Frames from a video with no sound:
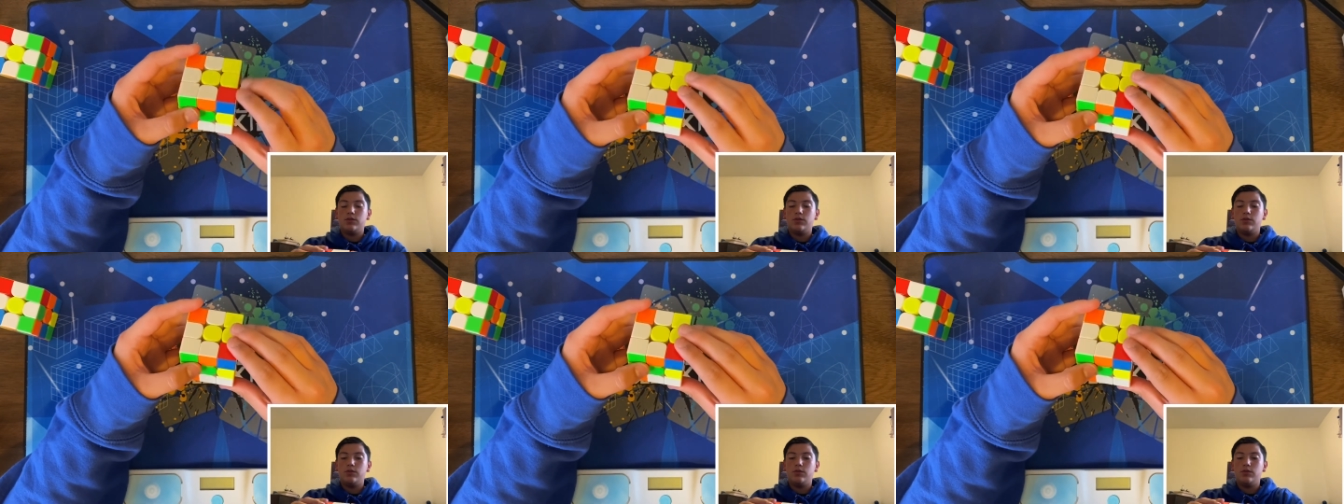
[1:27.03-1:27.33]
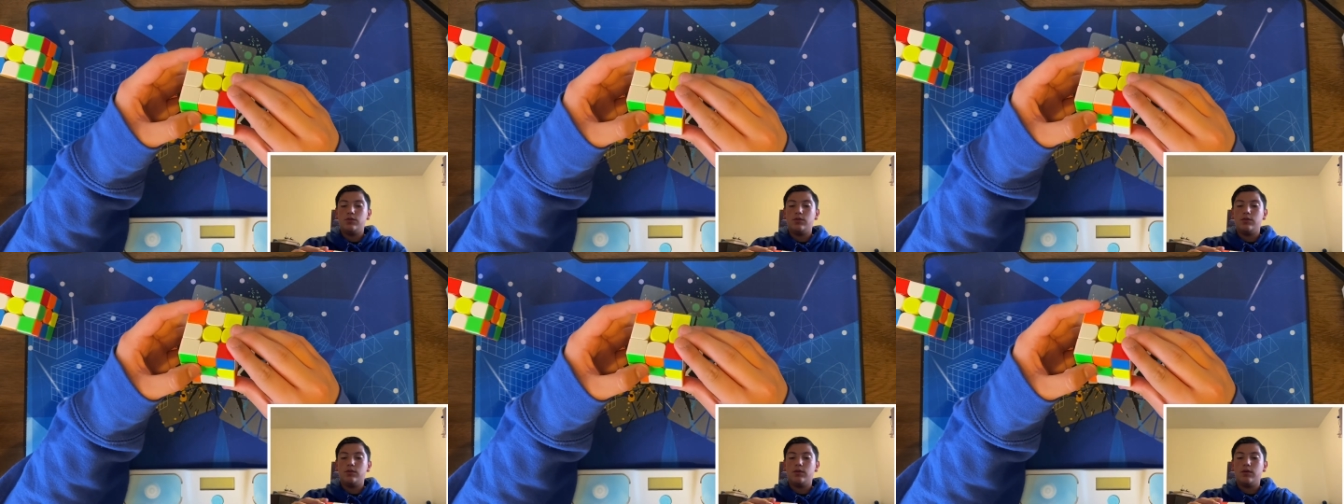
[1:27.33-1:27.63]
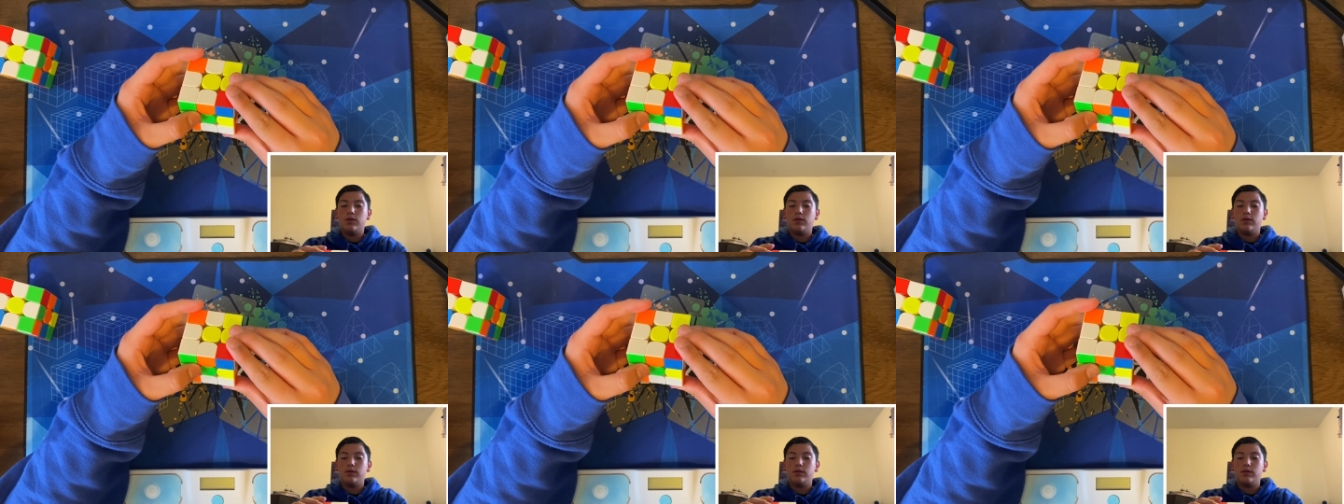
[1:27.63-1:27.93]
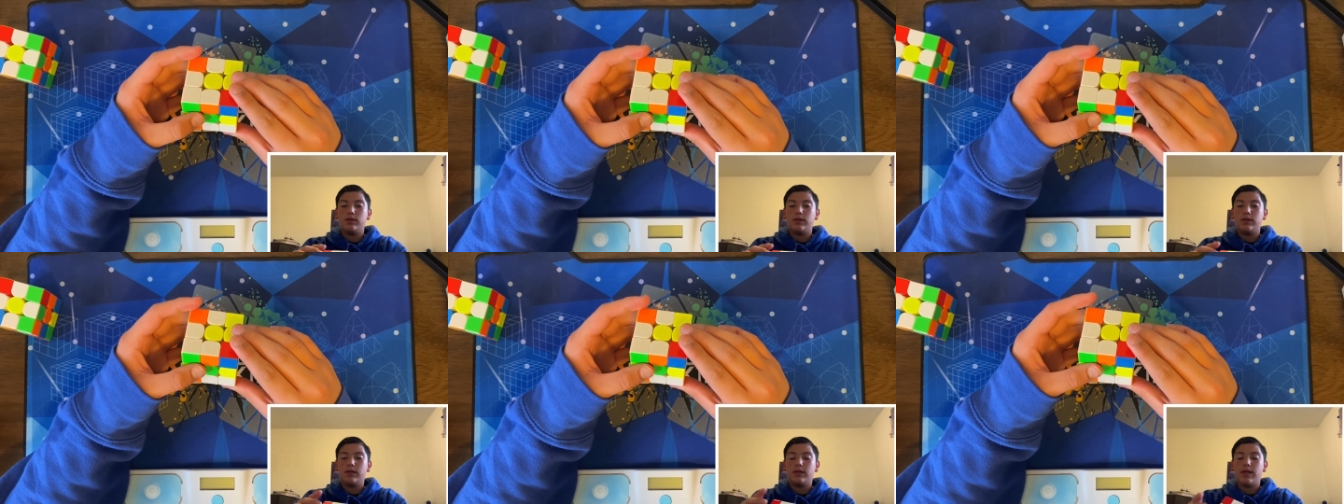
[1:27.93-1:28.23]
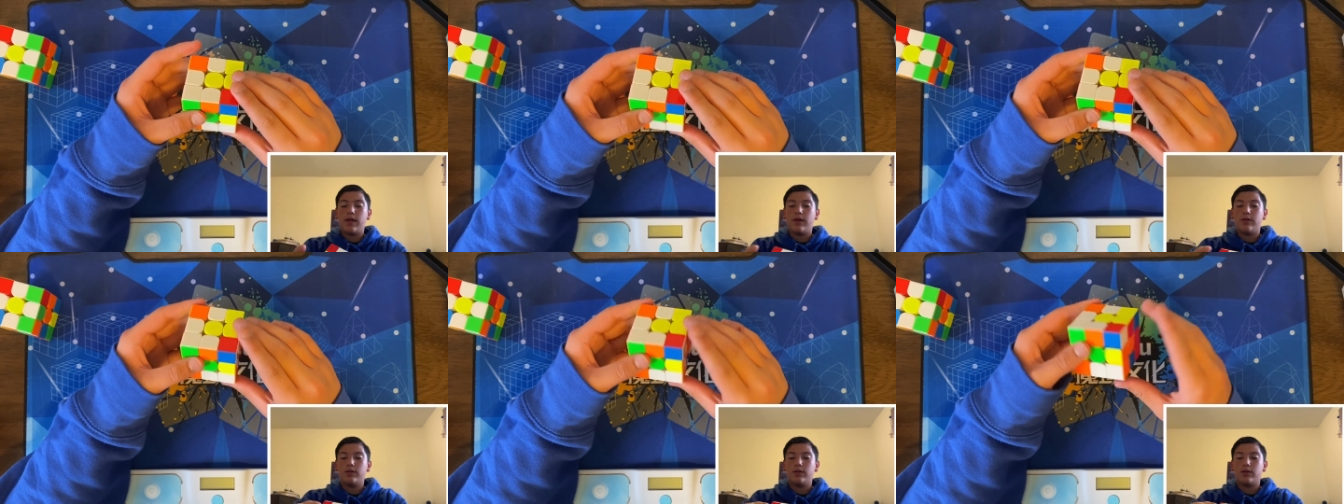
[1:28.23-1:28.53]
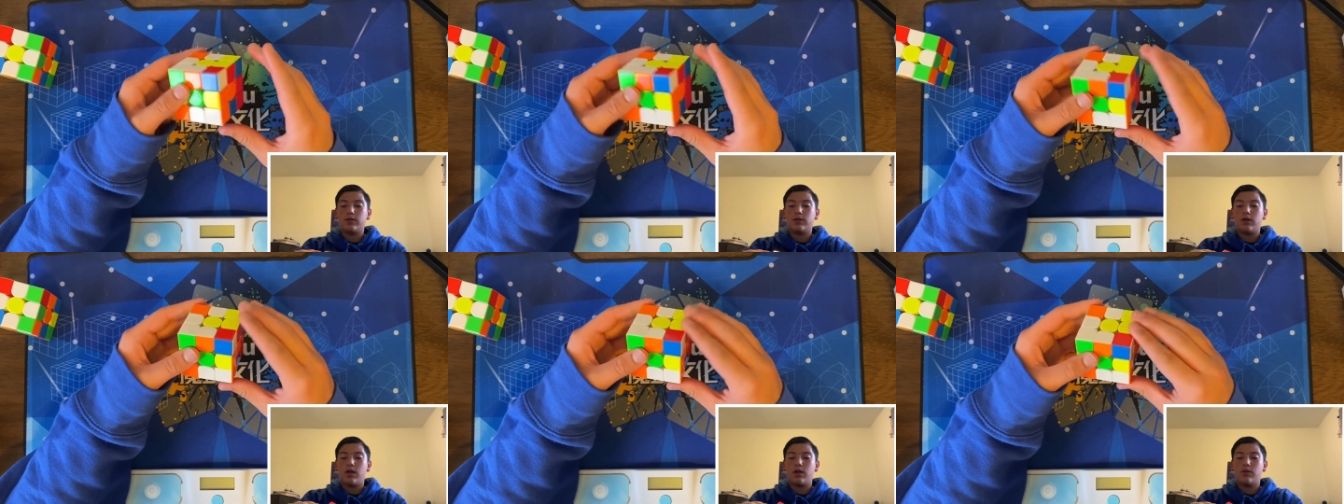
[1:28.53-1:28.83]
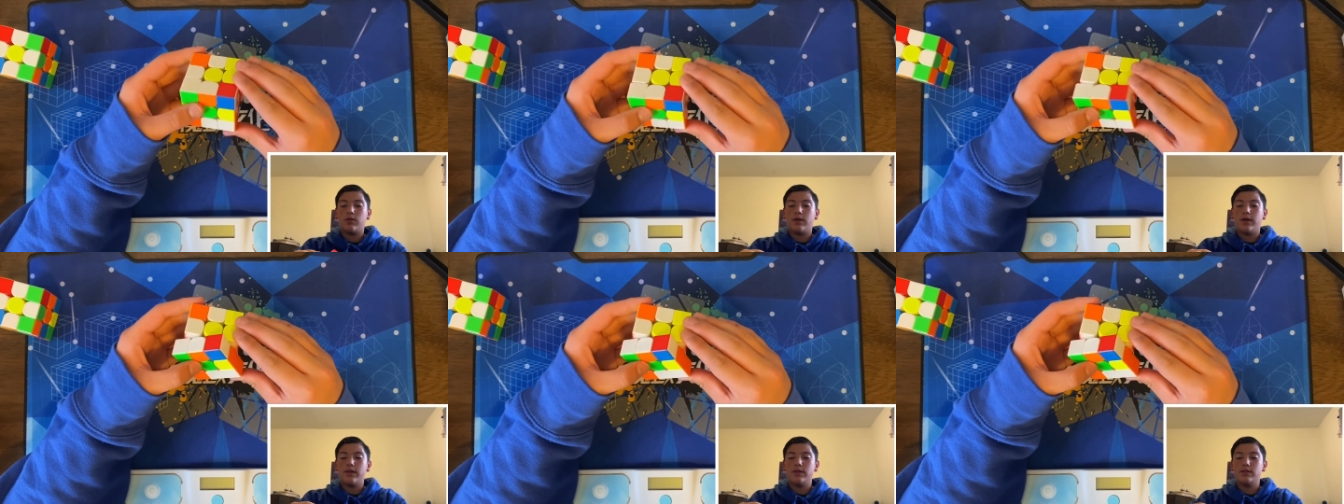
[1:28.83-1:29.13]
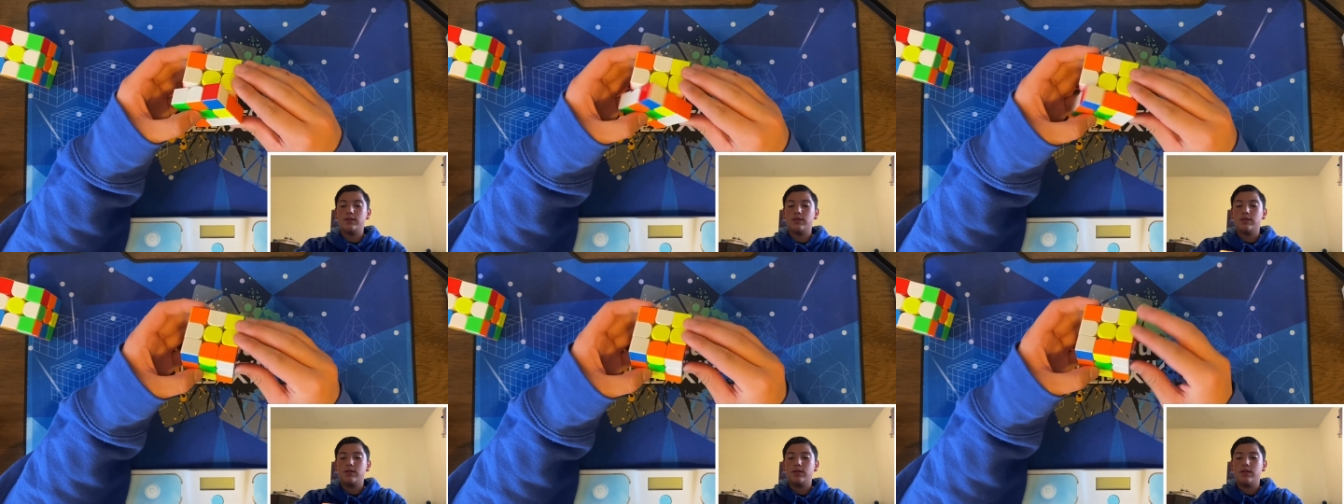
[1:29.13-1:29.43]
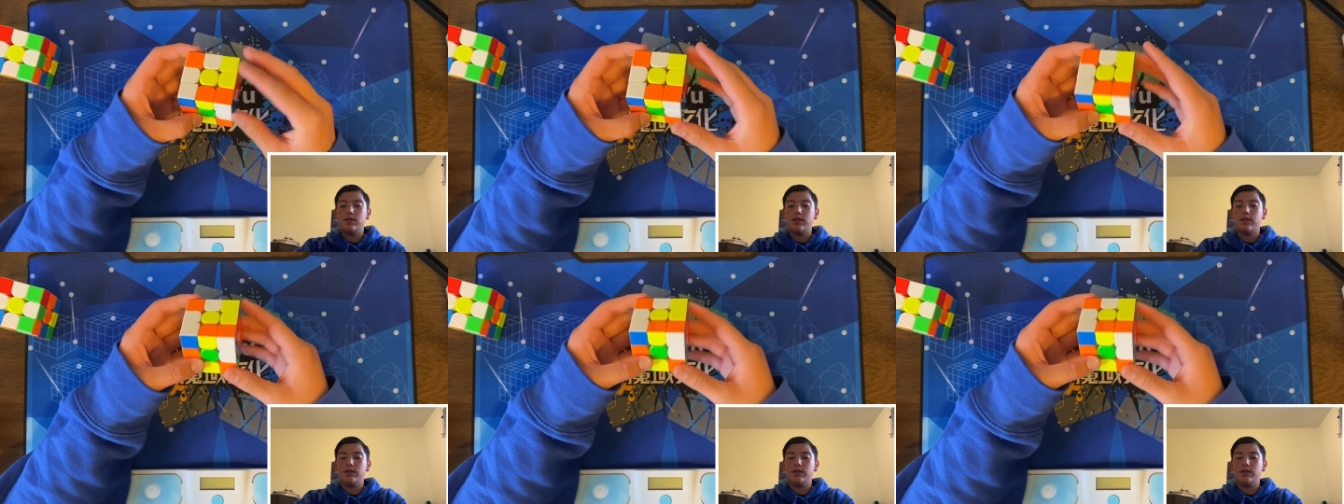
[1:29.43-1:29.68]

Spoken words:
to counterclockwise,